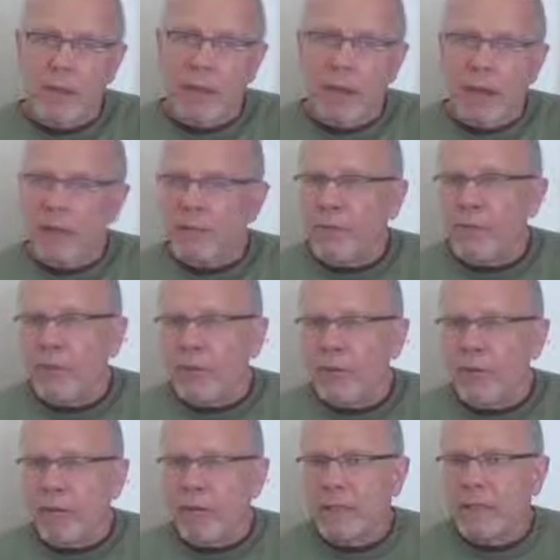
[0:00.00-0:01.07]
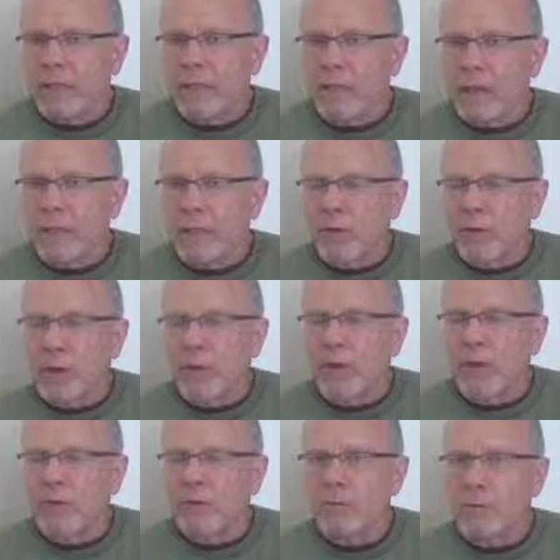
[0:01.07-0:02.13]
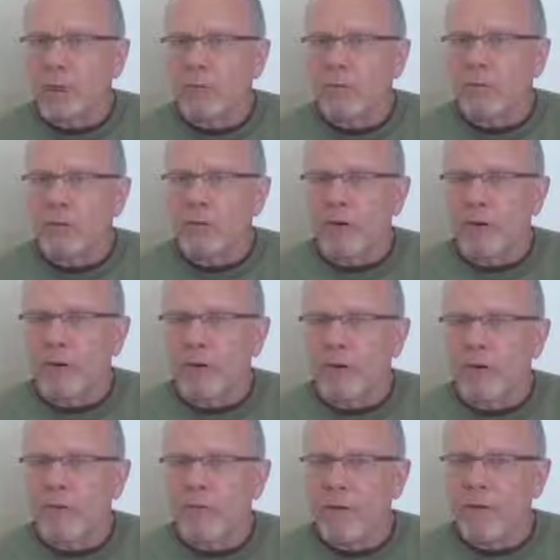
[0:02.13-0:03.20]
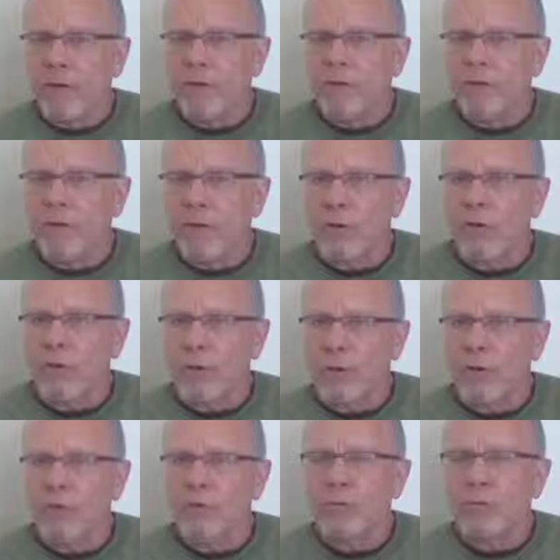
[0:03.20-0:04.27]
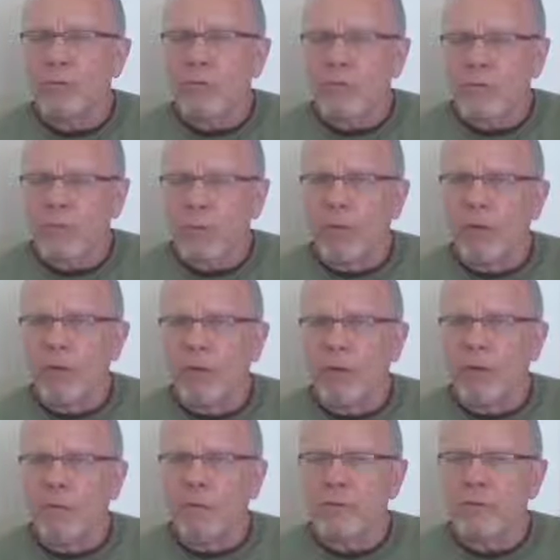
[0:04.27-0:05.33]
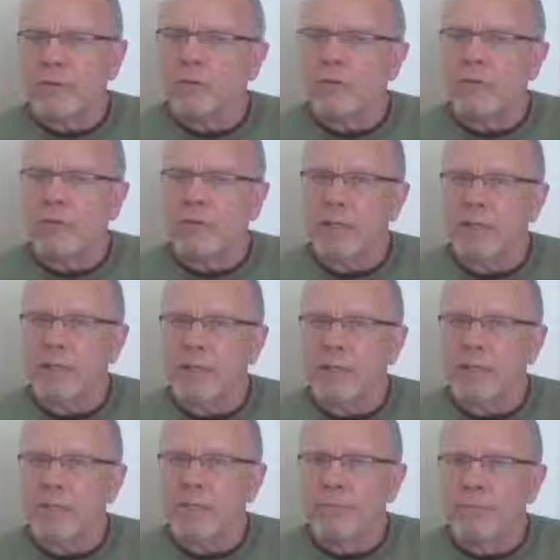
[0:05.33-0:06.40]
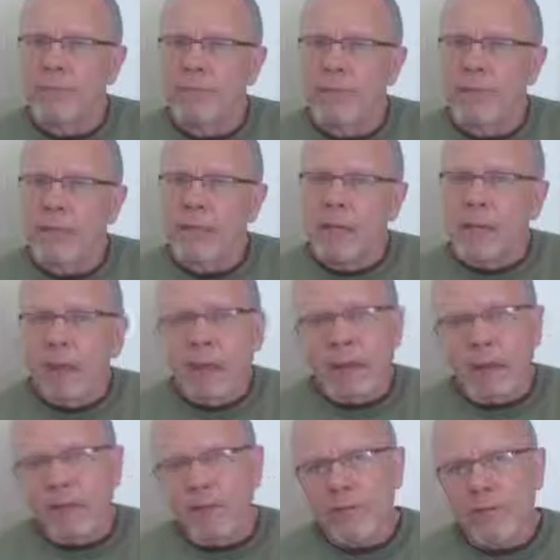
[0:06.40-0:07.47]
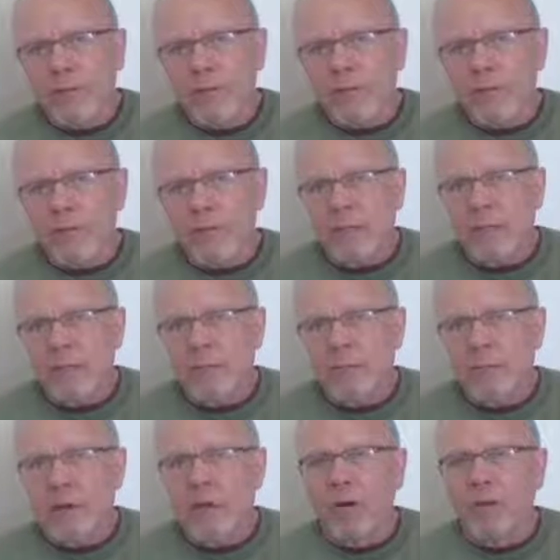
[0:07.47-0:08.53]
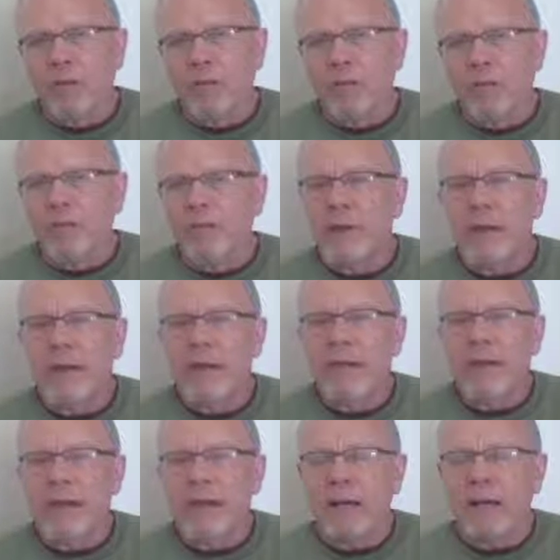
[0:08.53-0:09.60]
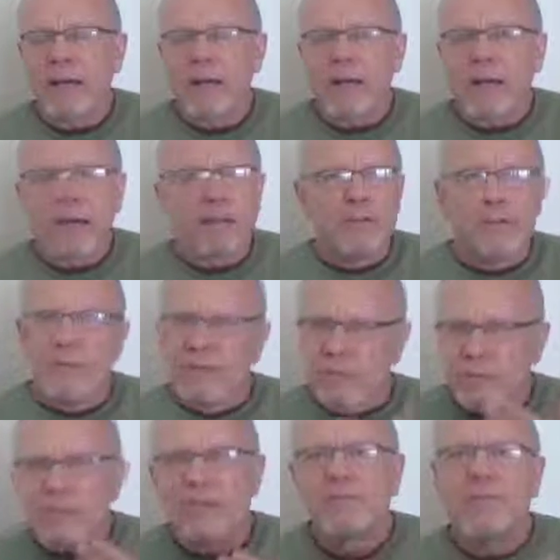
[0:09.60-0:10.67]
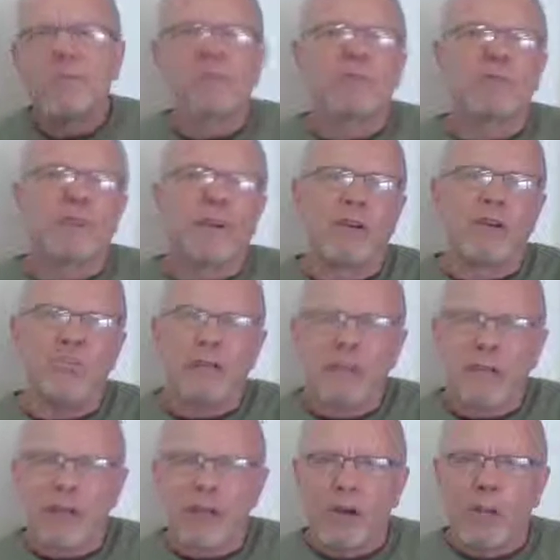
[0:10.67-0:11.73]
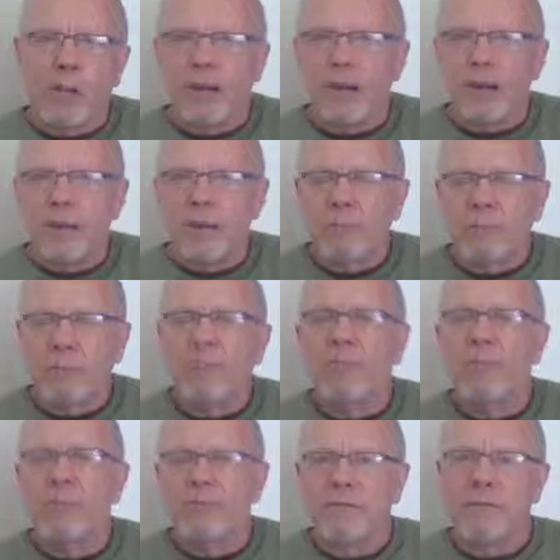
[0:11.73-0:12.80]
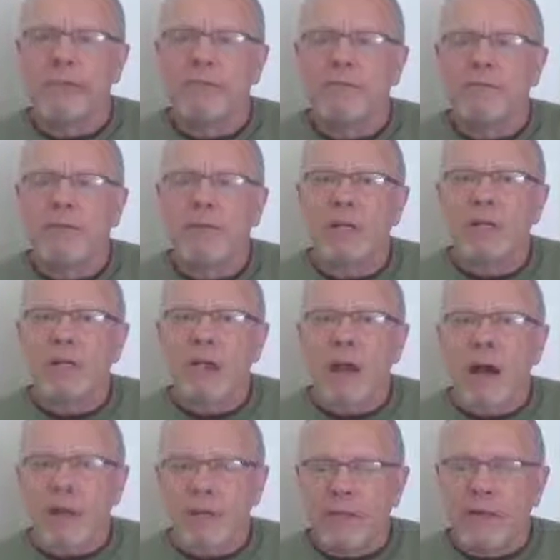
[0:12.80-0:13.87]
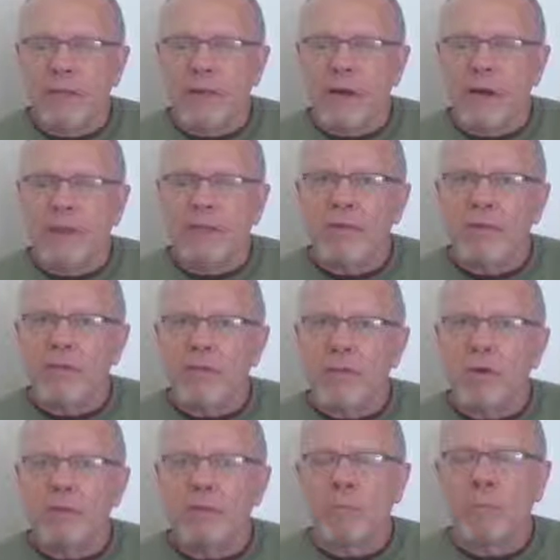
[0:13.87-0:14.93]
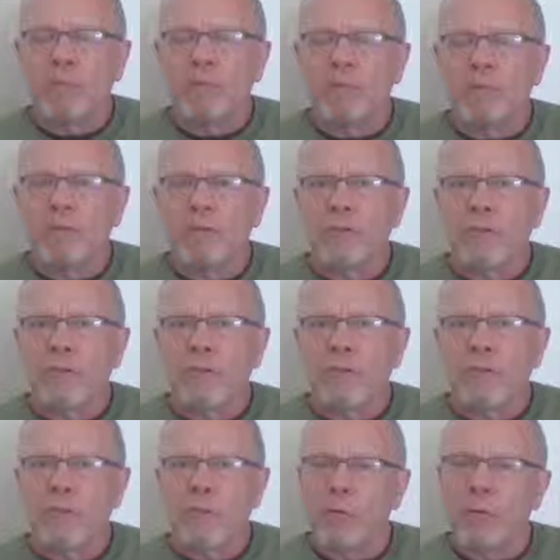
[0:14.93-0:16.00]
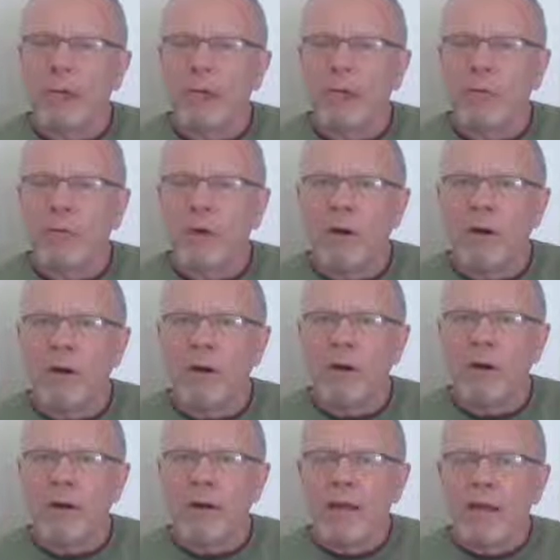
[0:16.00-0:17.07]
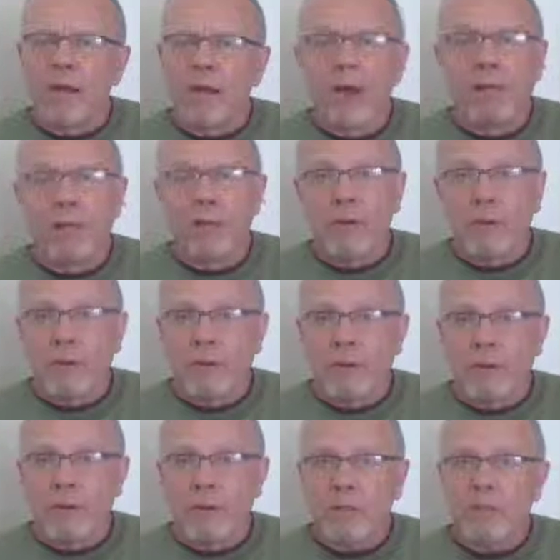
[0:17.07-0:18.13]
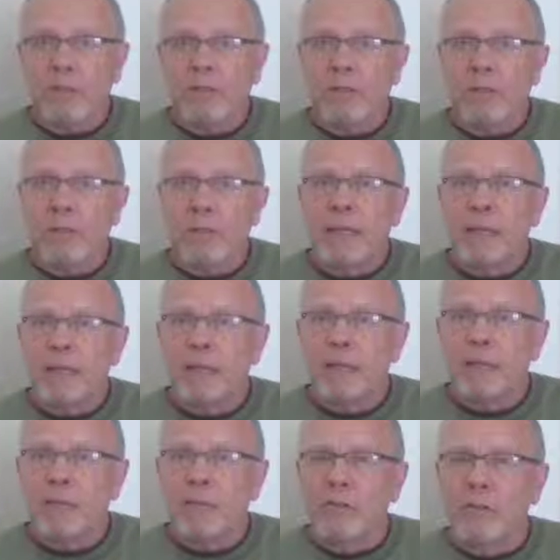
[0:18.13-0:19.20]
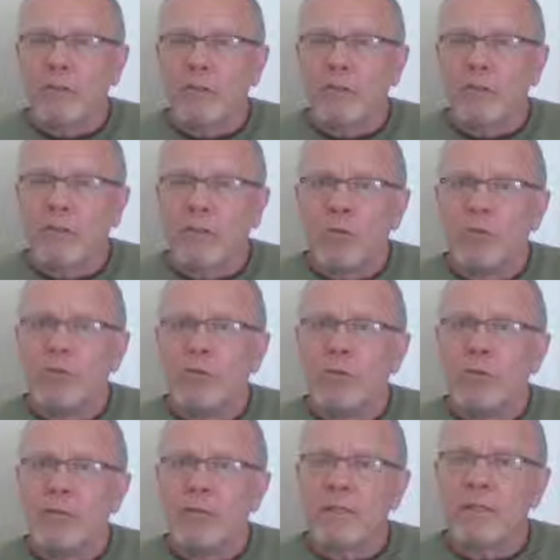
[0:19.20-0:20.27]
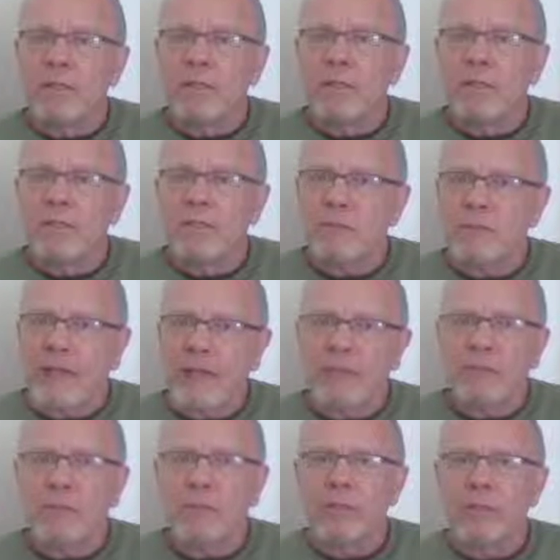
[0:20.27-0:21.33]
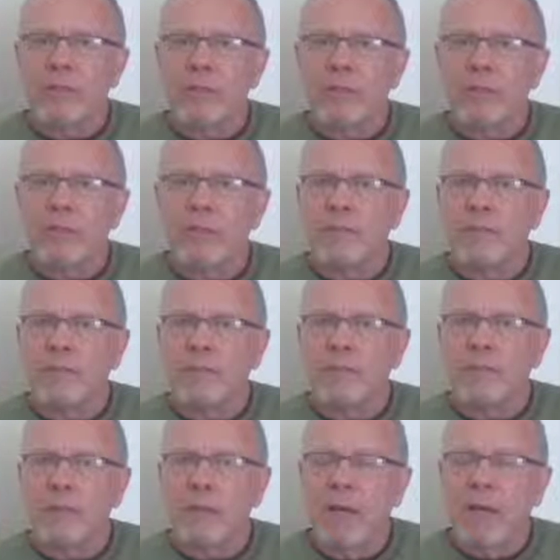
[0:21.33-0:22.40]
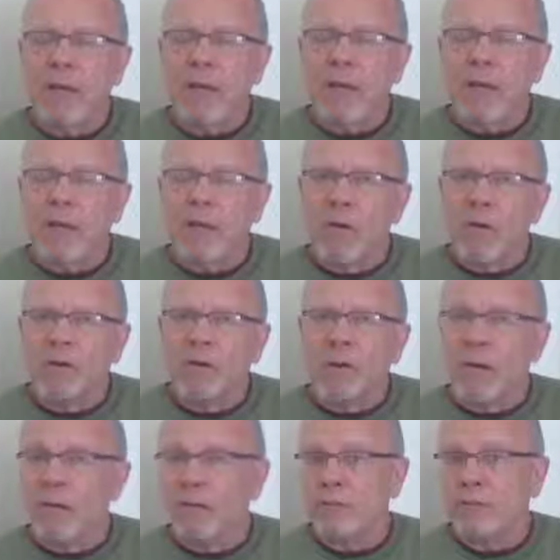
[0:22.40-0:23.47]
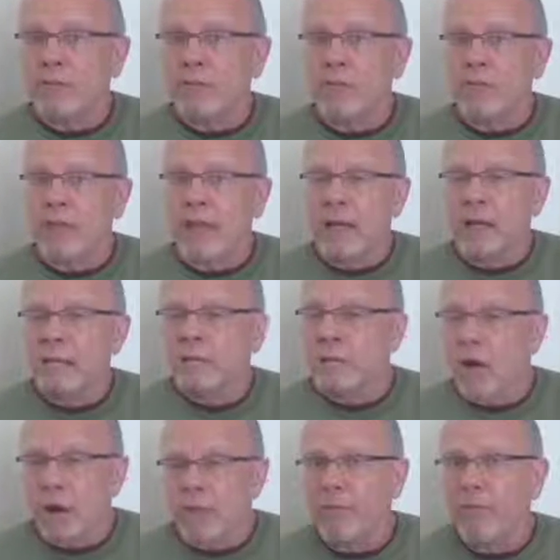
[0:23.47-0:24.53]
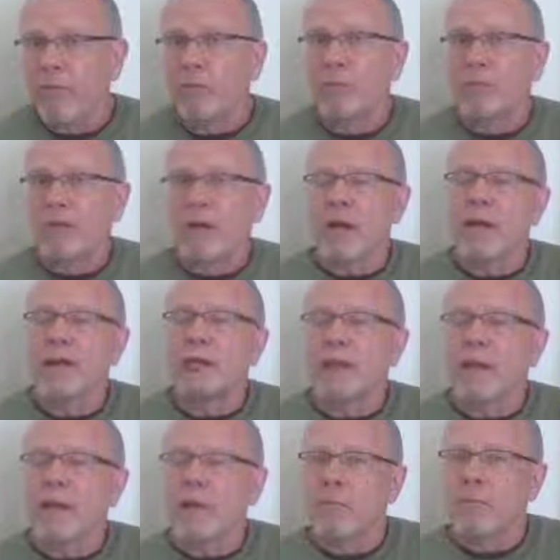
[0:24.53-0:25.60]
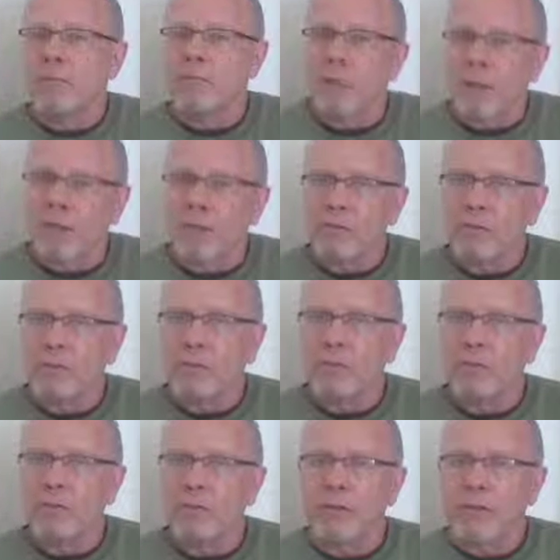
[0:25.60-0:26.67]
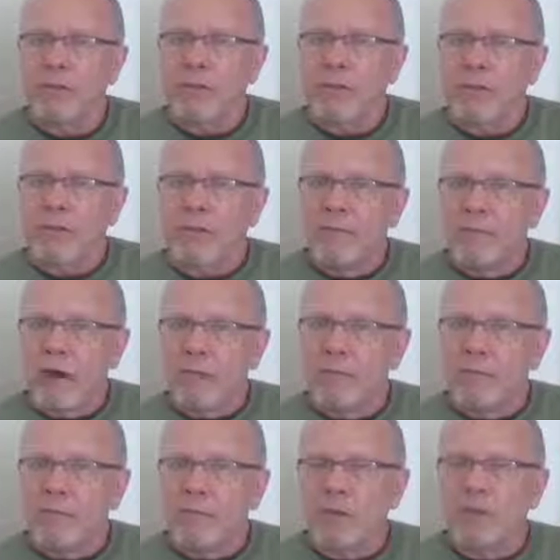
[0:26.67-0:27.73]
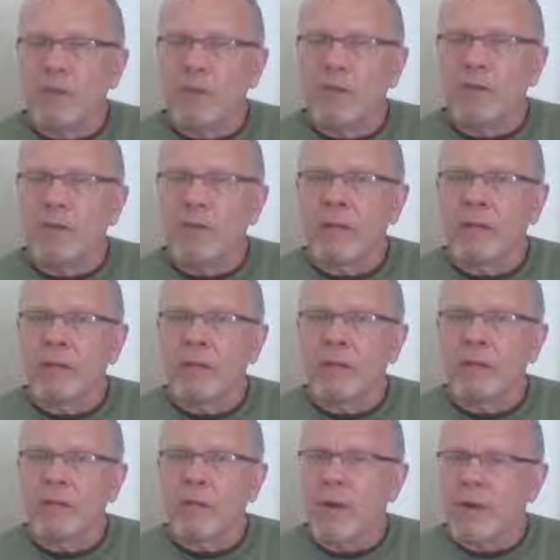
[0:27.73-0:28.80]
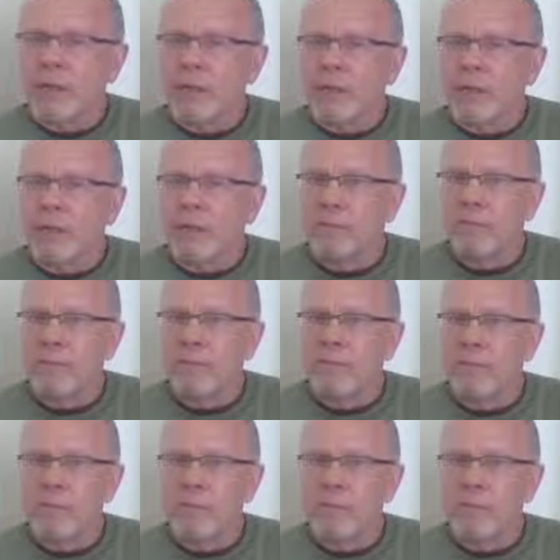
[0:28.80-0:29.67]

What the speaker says: I don't think you'll find any other web-based publisher with a focus on those 4 genres in particular. Another thing that sets us apart is the fact that, as you can see from this very video, we're a company with a face. I think you'll find that most publishers on the web are rather anonymous. It's hard to know who is actually steering the ship, and often I certainly, as an author, which I am as well as a publisher, find myself wondering if these are actually companies